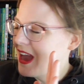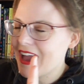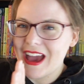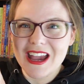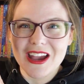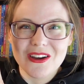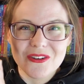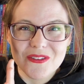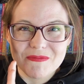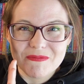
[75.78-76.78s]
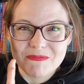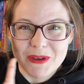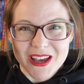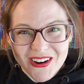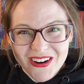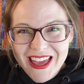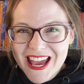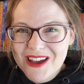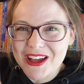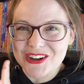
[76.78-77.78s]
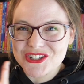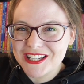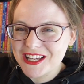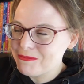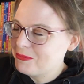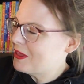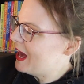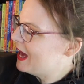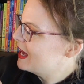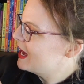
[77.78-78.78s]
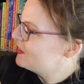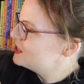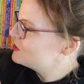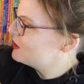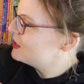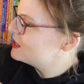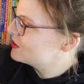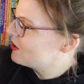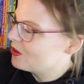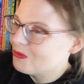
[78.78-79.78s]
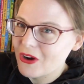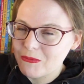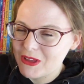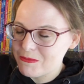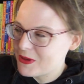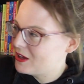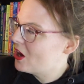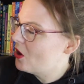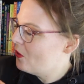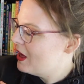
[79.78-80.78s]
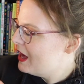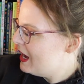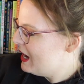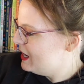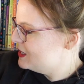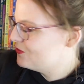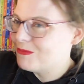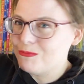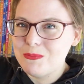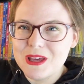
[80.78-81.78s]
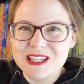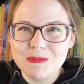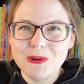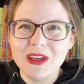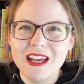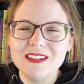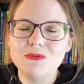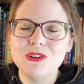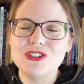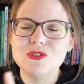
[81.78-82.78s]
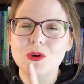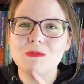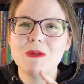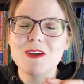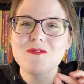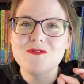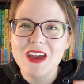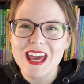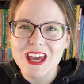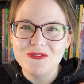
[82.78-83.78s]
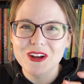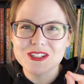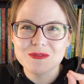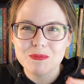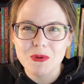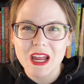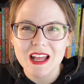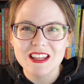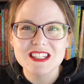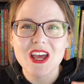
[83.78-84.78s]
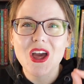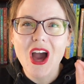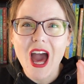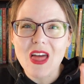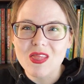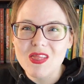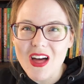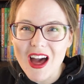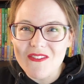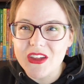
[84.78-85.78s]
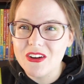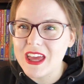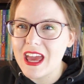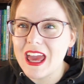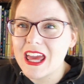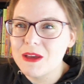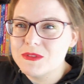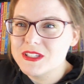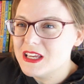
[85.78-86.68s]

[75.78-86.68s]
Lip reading: a bigger game that she can play, and this one is called Rhyming Bingo. It is from Peaceable Kingdom, which is one of my favorite brands. I love their games.